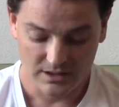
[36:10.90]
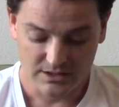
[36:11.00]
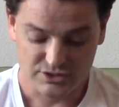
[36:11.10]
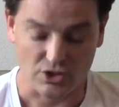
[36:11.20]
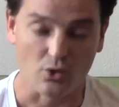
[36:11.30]

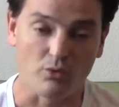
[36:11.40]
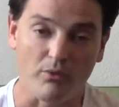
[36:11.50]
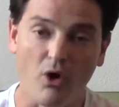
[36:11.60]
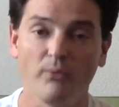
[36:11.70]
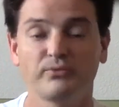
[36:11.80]
So
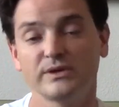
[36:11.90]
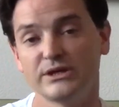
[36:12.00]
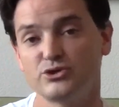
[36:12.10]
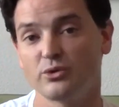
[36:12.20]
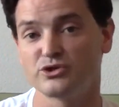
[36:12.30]
hopefully
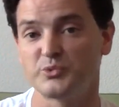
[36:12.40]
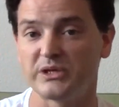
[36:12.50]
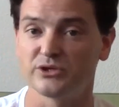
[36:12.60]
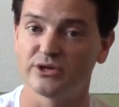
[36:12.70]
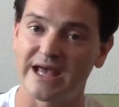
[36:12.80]
George
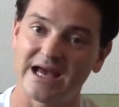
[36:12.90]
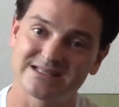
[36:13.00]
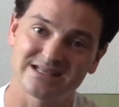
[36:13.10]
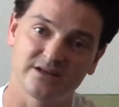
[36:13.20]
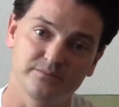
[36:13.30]
Willard,
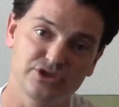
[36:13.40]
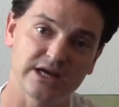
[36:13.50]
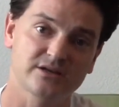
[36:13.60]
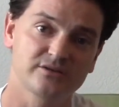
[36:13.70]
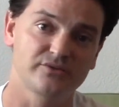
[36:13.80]
as an
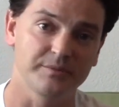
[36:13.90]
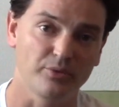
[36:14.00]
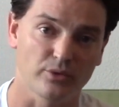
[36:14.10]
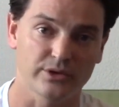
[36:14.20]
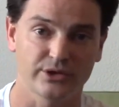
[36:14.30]
objective
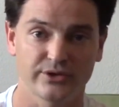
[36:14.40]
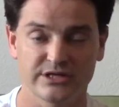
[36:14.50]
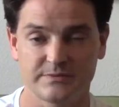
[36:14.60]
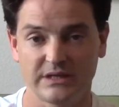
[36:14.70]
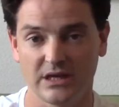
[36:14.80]
reporter,
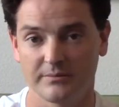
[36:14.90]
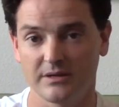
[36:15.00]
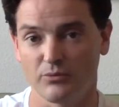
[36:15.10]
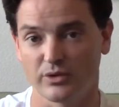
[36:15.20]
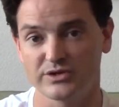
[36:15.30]
is becoming
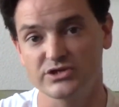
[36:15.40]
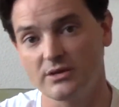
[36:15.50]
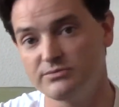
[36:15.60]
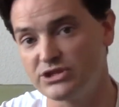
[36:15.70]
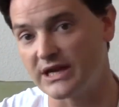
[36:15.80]
more
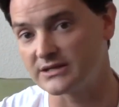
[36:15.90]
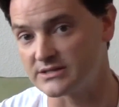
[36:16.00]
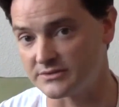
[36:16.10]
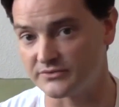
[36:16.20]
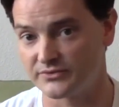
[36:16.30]

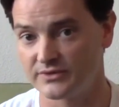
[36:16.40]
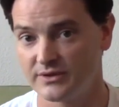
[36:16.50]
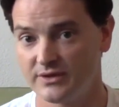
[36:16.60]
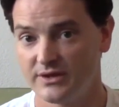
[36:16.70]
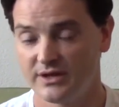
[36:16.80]
subjective
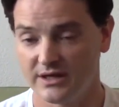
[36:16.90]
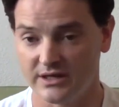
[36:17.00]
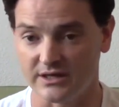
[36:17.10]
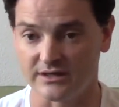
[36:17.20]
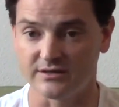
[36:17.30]

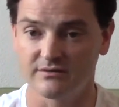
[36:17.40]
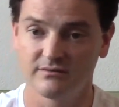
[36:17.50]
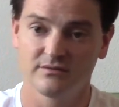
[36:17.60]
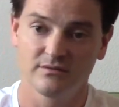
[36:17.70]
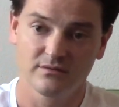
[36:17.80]
in
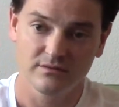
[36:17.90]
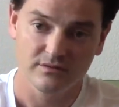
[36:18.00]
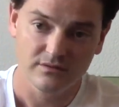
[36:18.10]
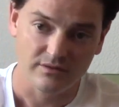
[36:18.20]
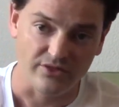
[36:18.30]

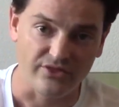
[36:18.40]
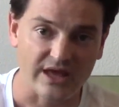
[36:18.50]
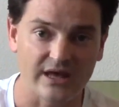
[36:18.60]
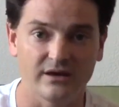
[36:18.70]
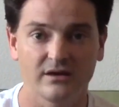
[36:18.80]

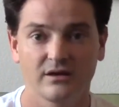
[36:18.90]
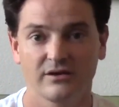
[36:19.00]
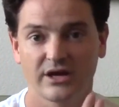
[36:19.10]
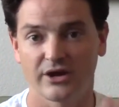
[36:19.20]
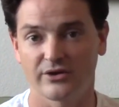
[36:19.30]
then
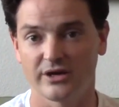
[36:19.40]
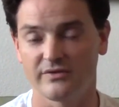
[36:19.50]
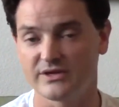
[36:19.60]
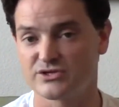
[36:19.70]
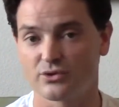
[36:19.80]
carrying
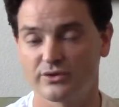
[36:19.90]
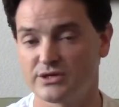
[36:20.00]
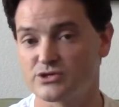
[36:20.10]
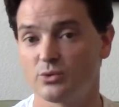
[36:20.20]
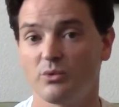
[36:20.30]
these
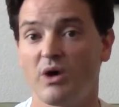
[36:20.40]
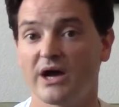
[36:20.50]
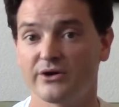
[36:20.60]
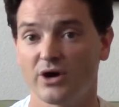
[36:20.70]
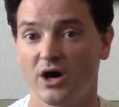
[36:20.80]
stories to a
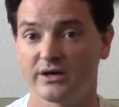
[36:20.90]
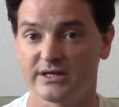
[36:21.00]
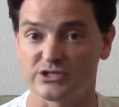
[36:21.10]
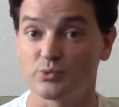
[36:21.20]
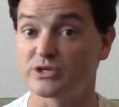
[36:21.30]
wider
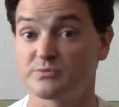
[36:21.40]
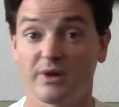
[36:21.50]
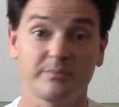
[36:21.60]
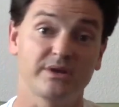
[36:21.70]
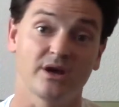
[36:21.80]
audience, which
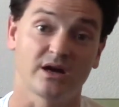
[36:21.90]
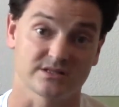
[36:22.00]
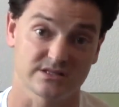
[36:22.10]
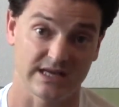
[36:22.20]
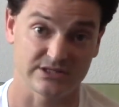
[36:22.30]
might be
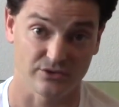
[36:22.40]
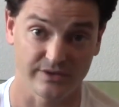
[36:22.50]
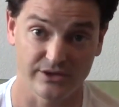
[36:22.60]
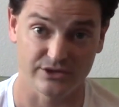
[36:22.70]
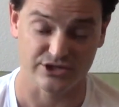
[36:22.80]
us as a
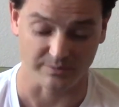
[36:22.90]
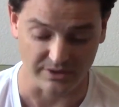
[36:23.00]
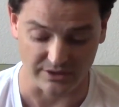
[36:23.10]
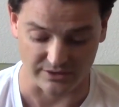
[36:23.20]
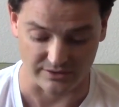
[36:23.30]
readership
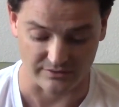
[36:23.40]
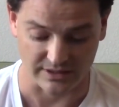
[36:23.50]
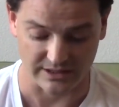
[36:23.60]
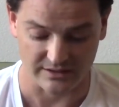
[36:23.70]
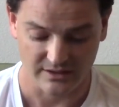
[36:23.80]
here,
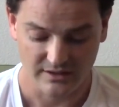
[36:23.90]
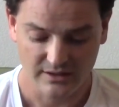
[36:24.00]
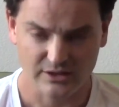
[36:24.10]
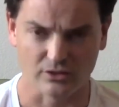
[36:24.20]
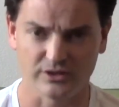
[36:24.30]

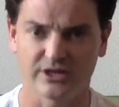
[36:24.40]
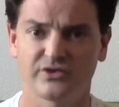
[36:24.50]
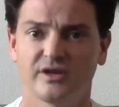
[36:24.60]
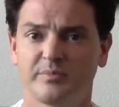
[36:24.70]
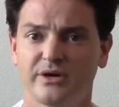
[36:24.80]
right? You know, look at
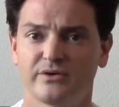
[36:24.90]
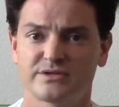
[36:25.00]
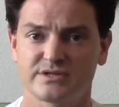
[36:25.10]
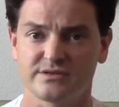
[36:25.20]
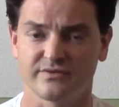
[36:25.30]
the
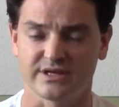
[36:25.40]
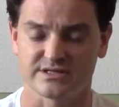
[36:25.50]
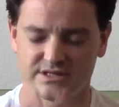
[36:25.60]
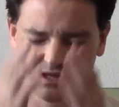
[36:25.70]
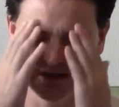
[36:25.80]
appearances of
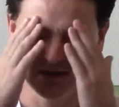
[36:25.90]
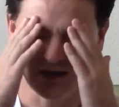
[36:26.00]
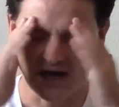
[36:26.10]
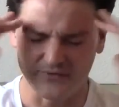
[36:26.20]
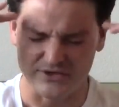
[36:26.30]
this.
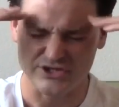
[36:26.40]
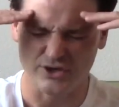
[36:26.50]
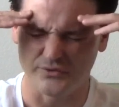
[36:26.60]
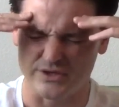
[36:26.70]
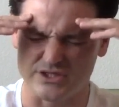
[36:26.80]
On the
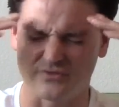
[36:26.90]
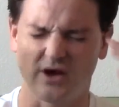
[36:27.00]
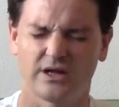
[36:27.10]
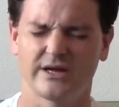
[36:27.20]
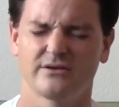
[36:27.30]
surface, if
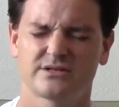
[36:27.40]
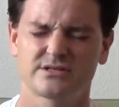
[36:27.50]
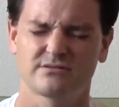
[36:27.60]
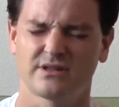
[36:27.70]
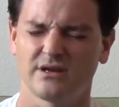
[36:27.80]
all I
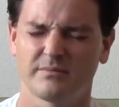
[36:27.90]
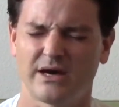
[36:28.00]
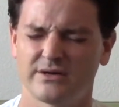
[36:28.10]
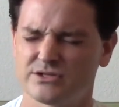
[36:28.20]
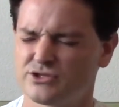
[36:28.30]
think
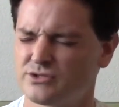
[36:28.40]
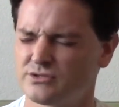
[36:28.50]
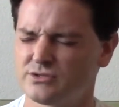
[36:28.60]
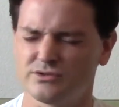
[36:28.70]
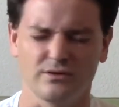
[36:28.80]
about is
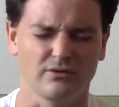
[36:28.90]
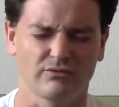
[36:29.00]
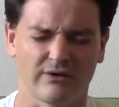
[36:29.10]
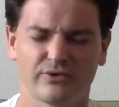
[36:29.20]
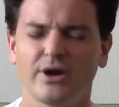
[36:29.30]

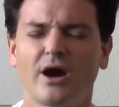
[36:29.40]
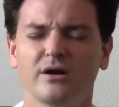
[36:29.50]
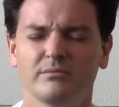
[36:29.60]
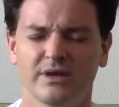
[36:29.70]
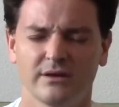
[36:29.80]
Reverend
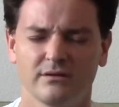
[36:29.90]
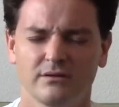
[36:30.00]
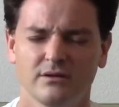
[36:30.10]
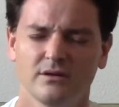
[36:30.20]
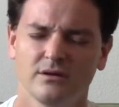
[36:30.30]
Hartman,
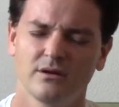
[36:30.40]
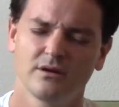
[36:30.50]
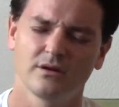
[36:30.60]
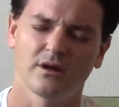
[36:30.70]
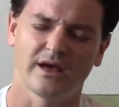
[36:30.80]

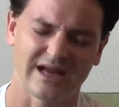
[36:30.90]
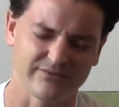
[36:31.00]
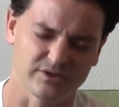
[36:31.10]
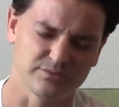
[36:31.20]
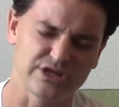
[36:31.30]
and I
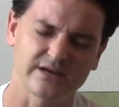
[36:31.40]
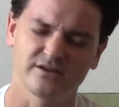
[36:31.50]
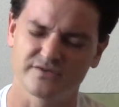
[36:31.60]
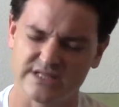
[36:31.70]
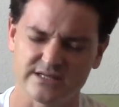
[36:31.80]
have an
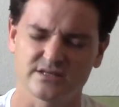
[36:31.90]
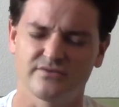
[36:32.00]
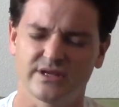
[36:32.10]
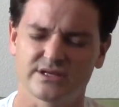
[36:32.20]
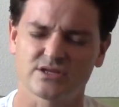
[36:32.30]
objective sense
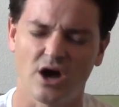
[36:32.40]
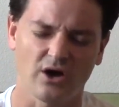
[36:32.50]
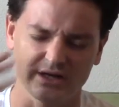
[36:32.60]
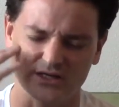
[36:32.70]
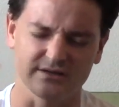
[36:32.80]
of this,
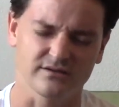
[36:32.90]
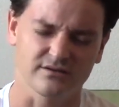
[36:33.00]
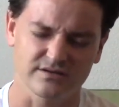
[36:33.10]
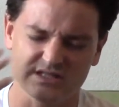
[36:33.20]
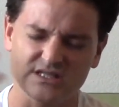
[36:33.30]
all I
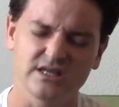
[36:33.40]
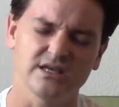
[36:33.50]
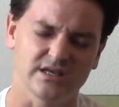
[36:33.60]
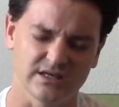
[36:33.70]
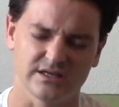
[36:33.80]
can
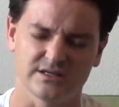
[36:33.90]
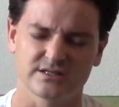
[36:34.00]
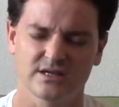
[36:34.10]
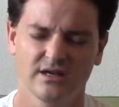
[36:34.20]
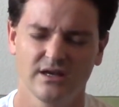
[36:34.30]
see
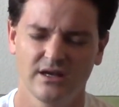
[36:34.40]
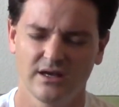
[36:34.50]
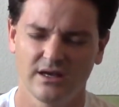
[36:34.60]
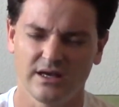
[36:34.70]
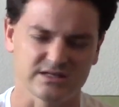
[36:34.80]
is
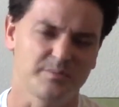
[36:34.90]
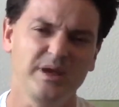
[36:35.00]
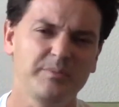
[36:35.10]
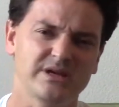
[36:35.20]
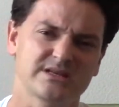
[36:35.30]
he's a
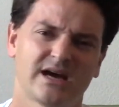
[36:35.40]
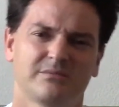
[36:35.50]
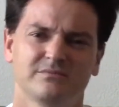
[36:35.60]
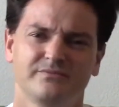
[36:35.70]
peeping Tom.